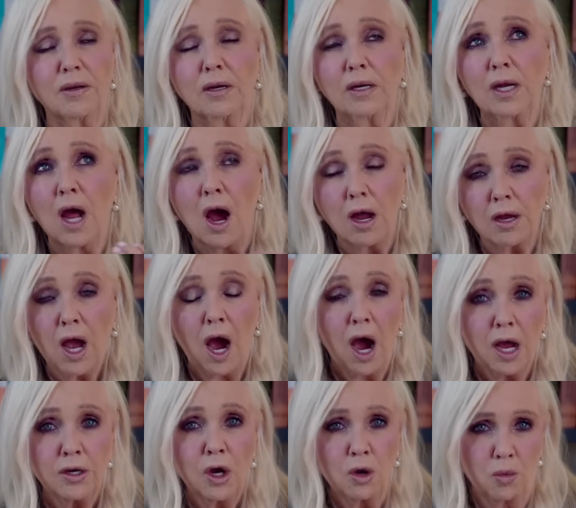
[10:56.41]
And
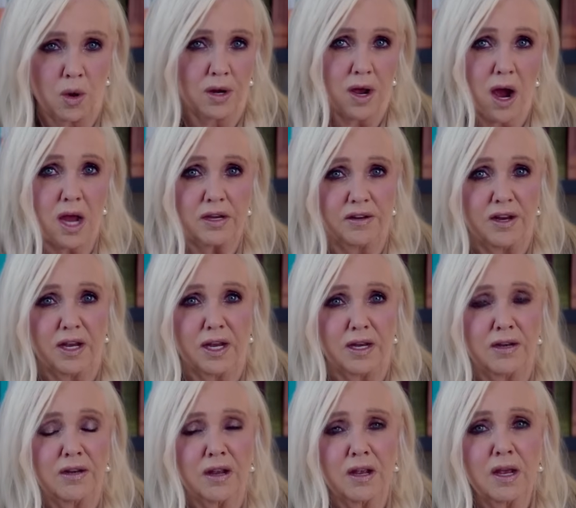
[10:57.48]
I know what I
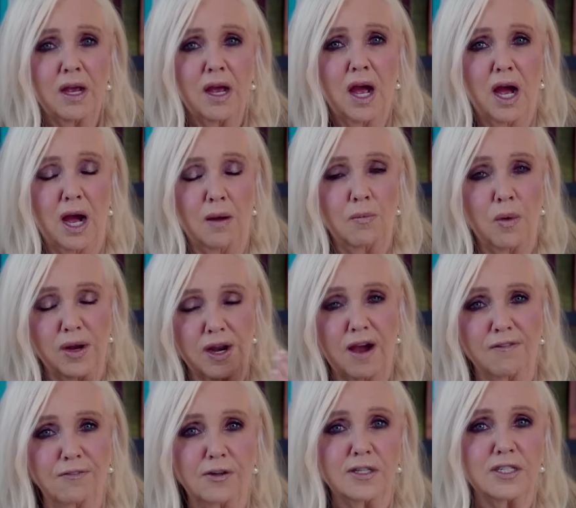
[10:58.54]
did when I
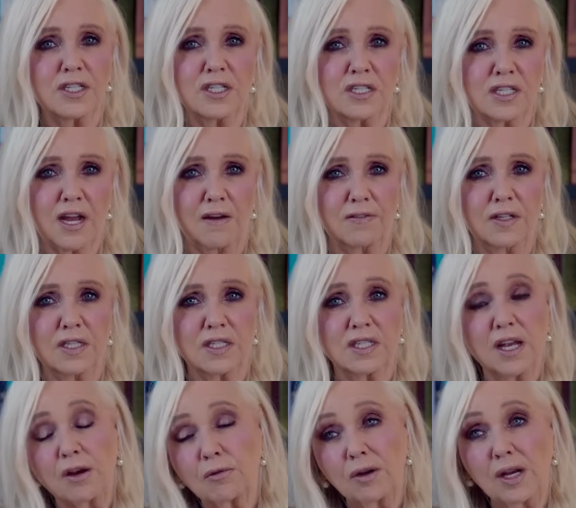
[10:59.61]
first discovered the
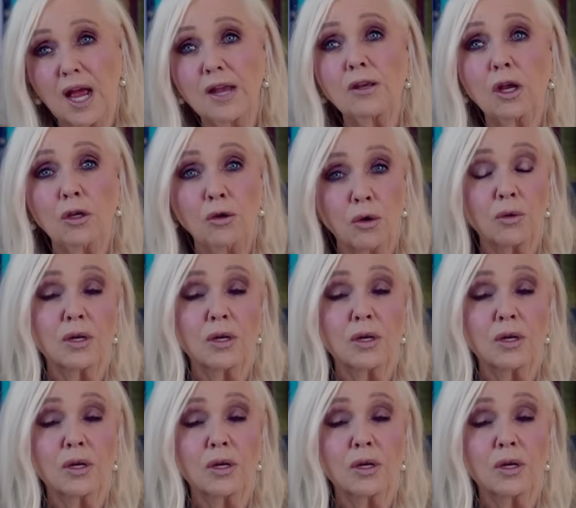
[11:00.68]
secret. And you're going